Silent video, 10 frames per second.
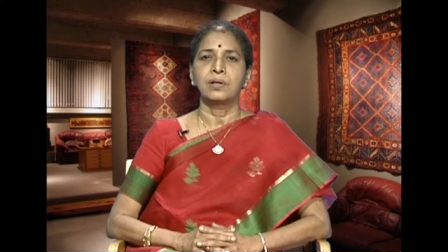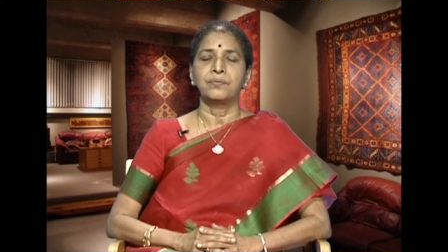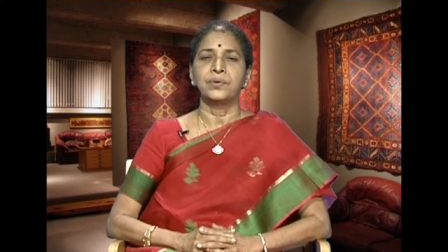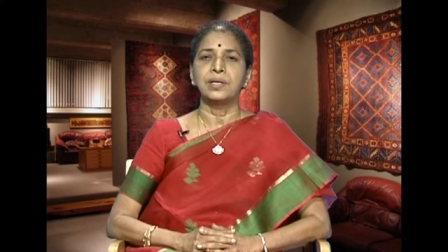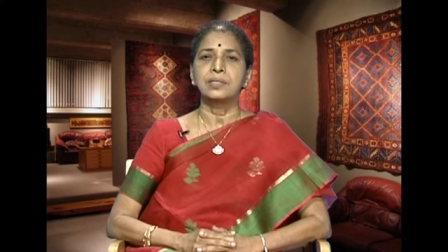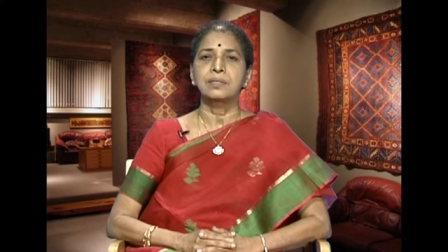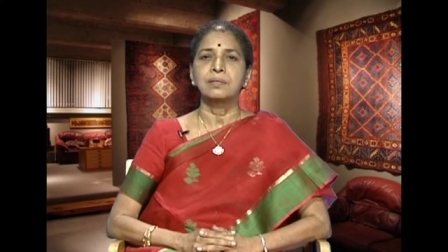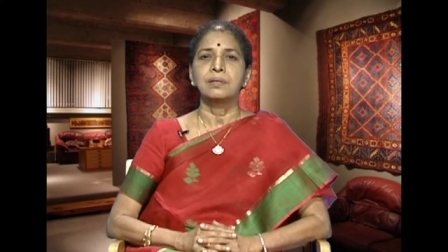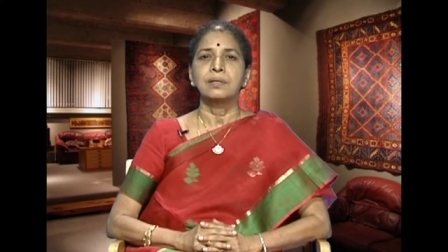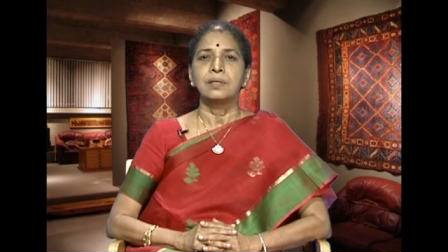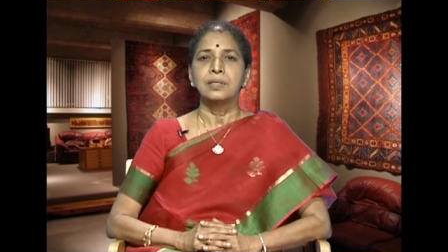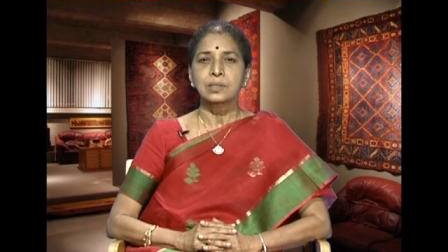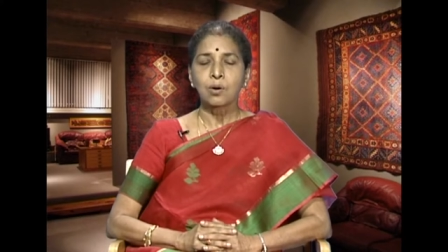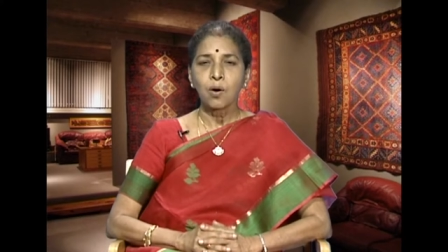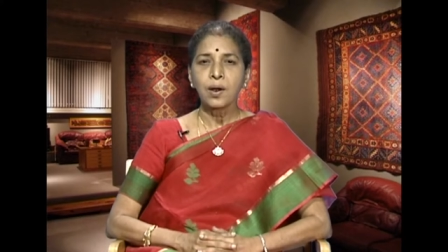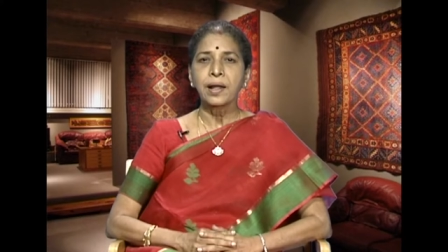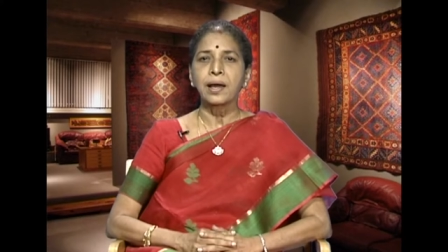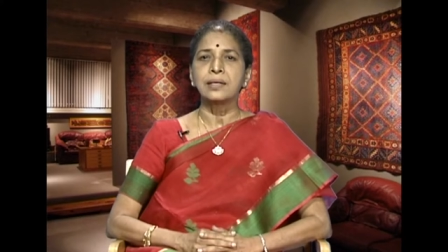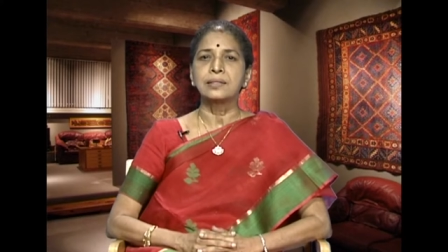finish is called as